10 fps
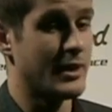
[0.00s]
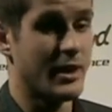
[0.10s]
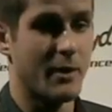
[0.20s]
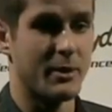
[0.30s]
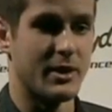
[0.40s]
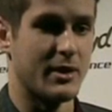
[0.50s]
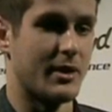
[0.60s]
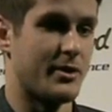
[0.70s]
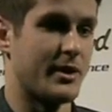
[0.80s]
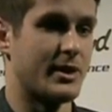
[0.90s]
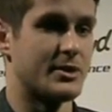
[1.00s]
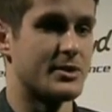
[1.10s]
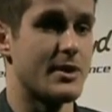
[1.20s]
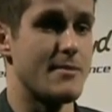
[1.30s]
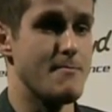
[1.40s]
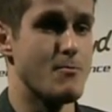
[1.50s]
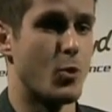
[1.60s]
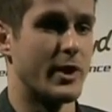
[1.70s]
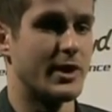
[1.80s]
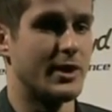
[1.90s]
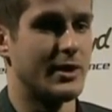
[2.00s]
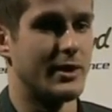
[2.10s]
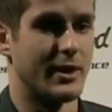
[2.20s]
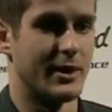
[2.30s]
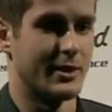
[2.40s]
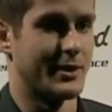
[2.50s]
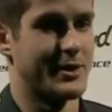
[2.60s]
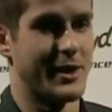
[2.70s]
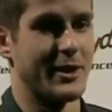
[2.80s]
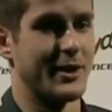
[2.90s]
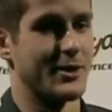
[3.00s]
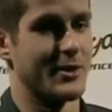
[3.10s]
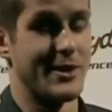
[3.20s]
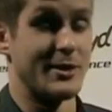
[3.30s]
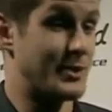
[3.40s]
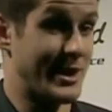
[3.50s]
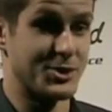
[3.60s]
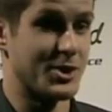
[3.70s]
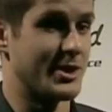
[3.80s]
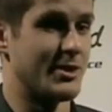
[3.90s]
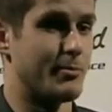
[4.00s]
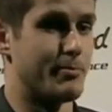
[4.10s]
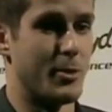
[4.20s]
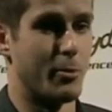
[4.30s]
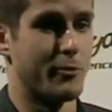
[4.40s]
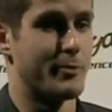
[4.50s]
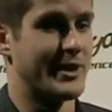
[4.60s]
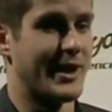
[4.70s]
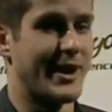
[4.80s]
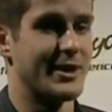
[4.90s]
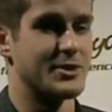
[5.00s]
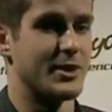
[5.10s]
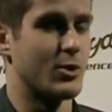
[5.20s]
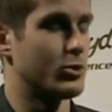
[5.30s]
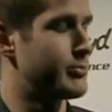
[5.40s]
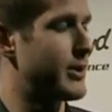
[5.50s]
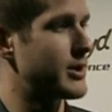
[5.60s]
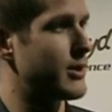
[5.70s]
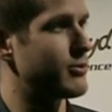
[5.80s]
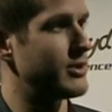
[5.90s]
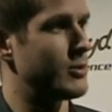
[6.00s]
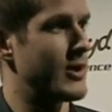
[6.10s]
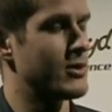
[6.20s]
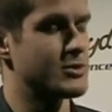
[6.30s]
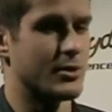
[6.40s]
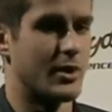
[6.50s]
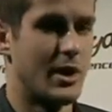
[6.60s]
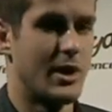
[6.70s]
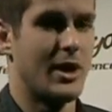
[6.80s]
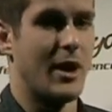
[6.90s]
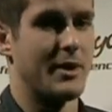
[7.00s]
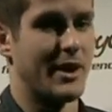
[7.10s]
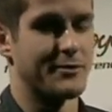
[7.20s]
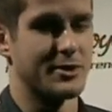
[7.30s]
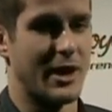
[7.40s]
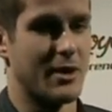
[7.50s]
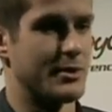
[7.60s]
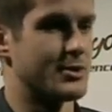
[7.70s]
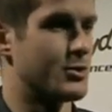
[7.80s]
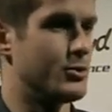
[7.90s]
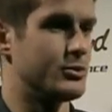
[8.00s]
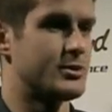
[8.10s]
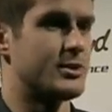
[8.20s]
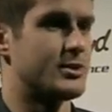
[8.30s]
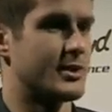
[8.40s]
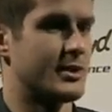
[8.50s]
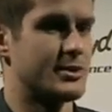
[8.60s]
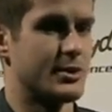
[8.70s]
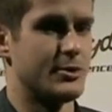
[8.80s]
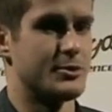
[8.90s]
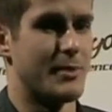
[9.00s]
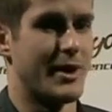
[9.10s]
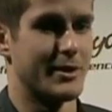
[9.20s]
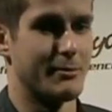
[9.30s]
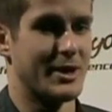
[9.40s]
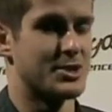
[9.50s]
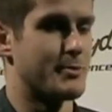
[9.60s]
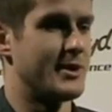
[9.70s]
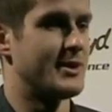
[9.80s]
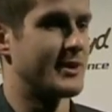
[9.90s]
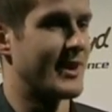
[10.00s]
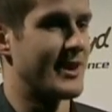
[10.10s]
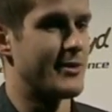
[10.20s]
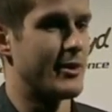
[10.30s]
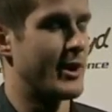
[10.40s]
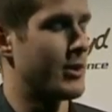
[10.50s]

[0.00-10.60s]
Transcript: Yeah, I mean, the thing is, Wiggy and Chinny, they're both big guys, and they hold the puck up really well. So, I've just kind of been told to use my speed and get in there and